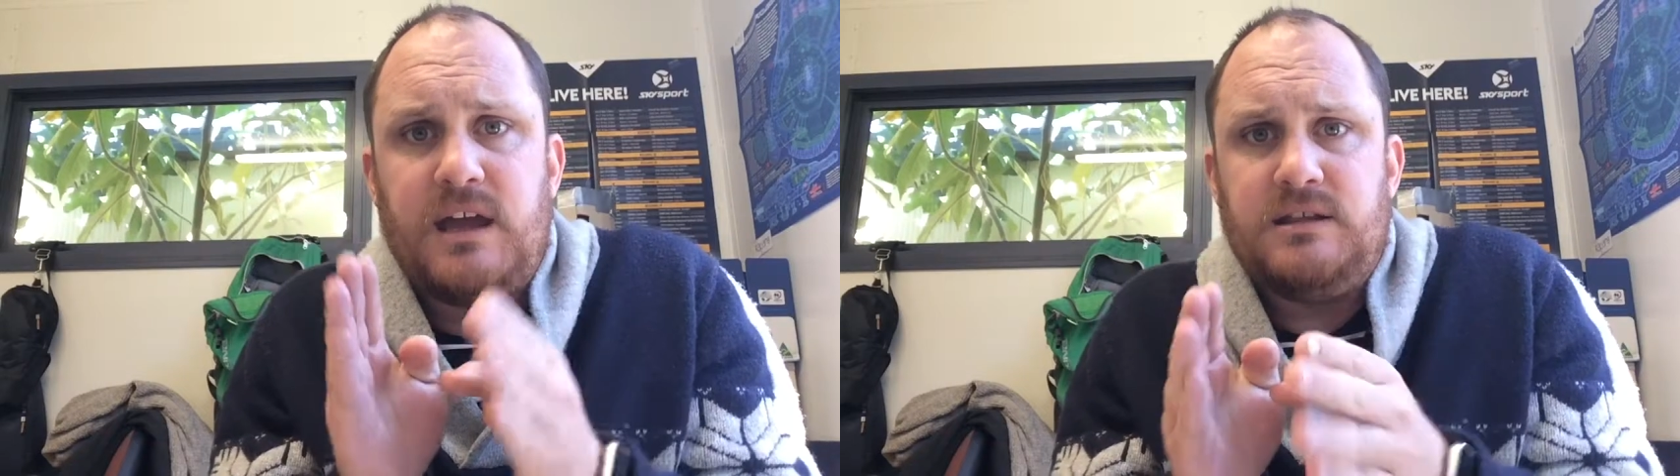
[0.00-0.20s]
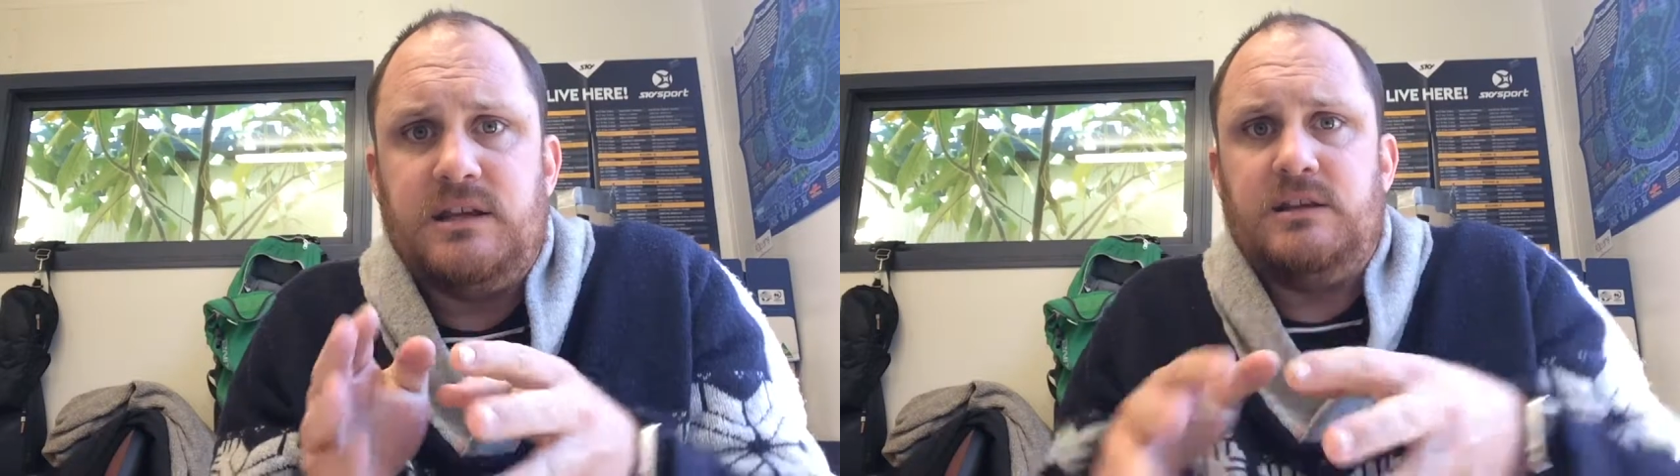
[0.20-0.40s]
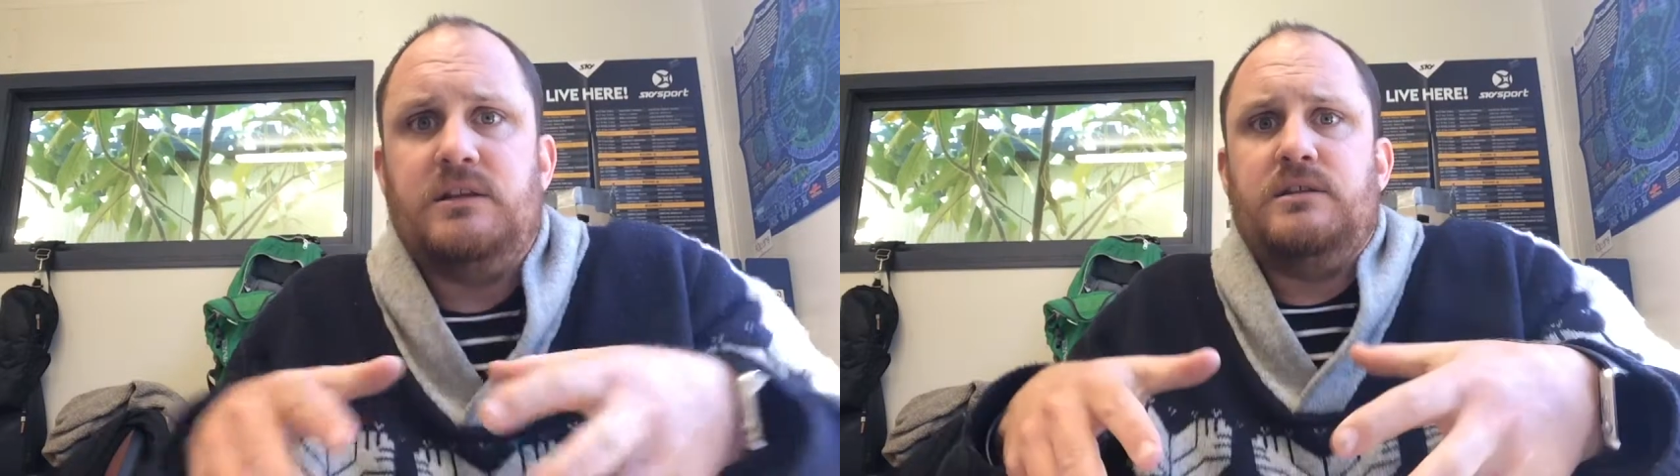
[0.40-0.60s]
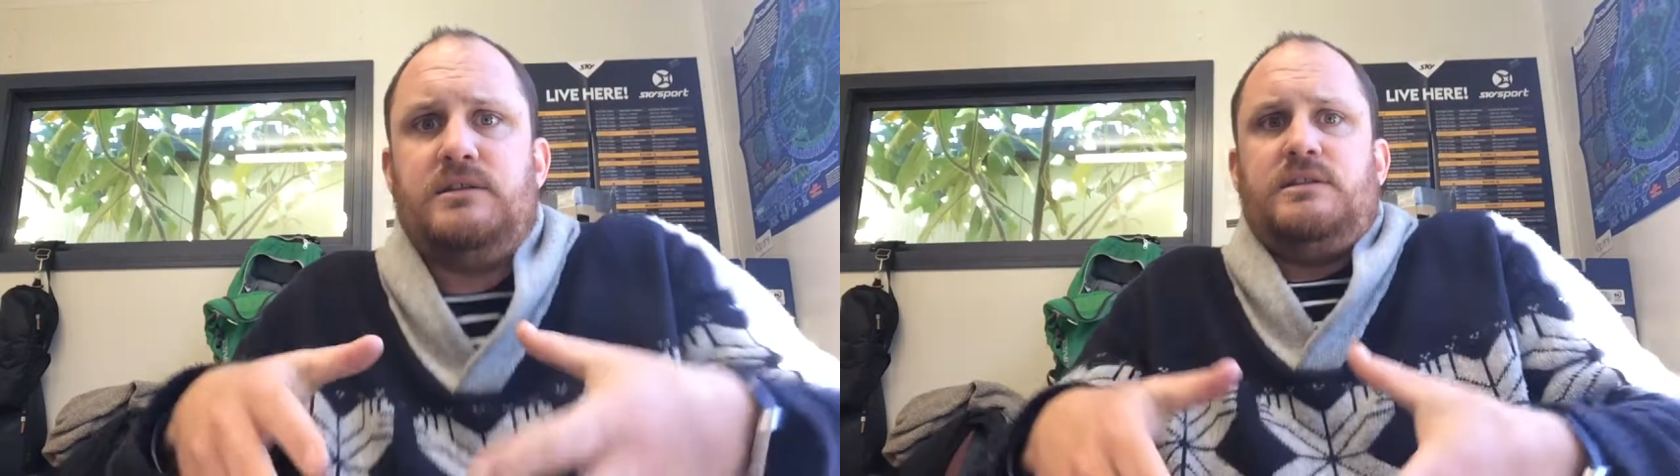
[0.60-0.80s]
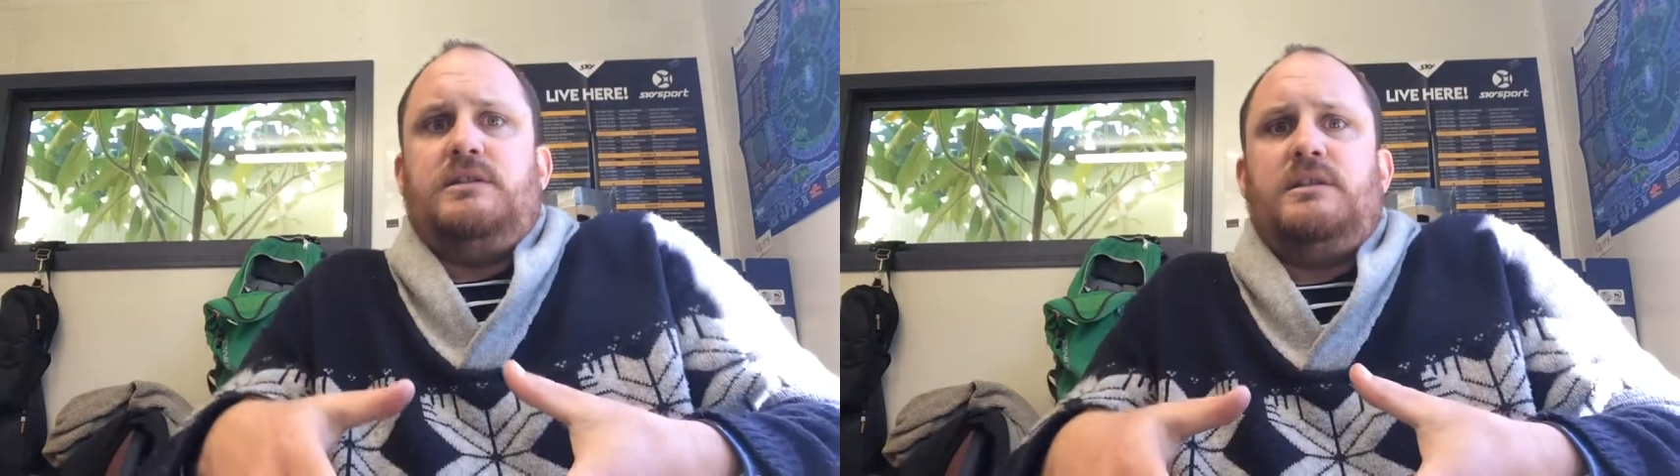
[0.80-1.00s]
and then
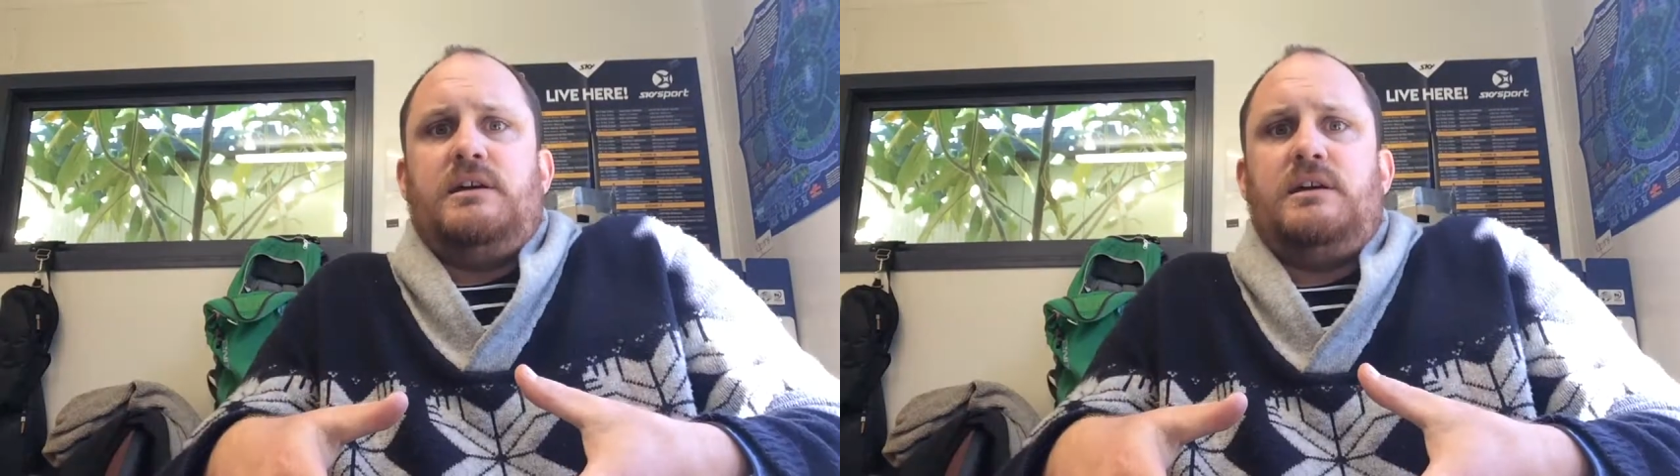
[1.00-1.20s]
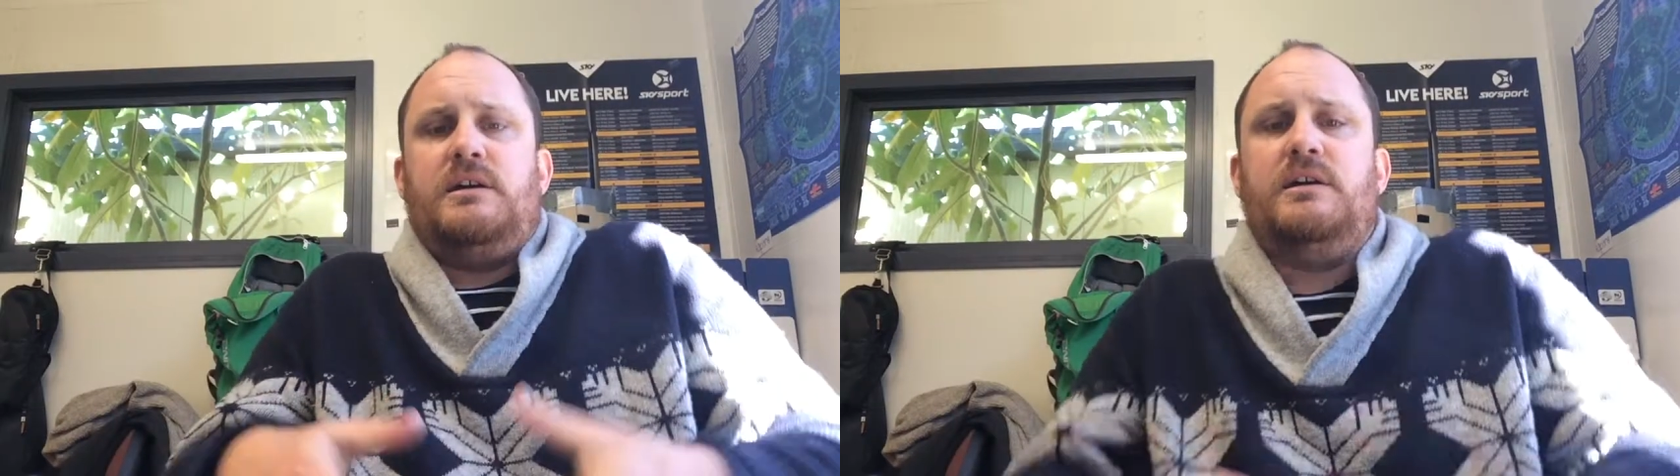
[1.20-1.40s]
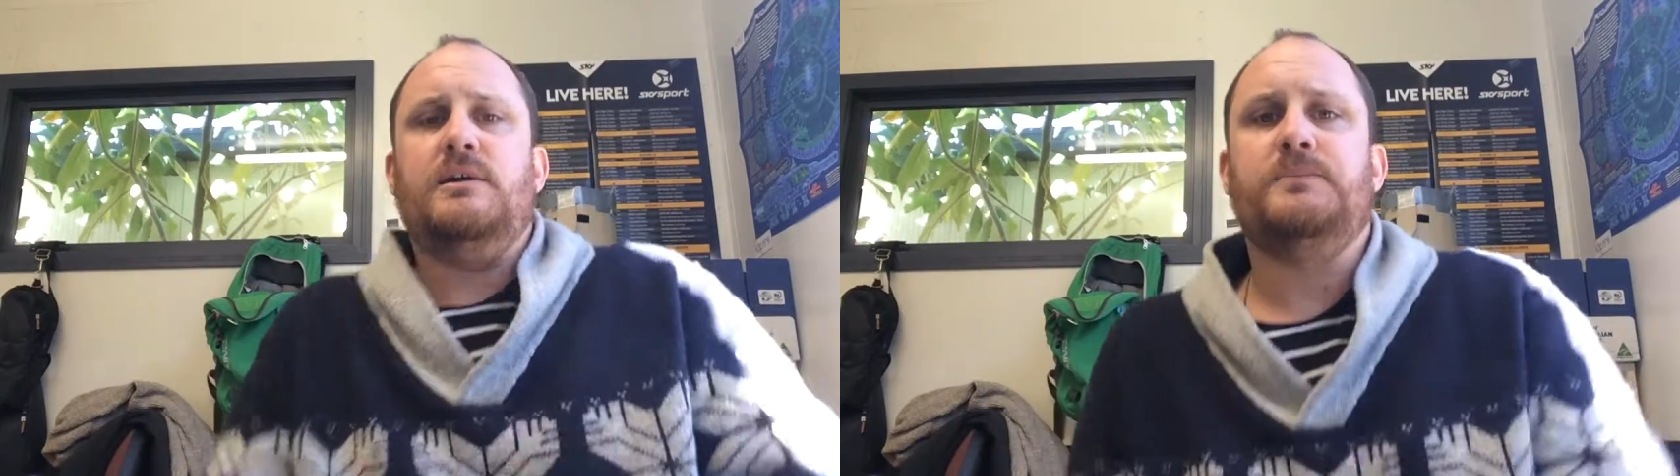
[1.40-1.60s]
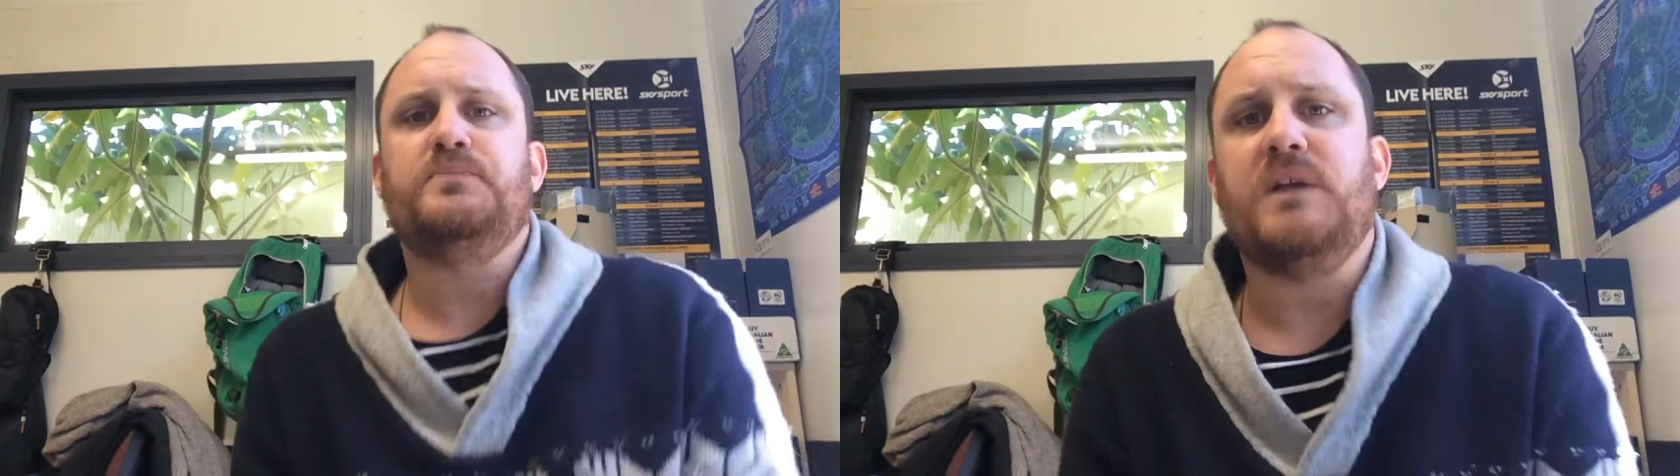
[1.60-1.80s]
the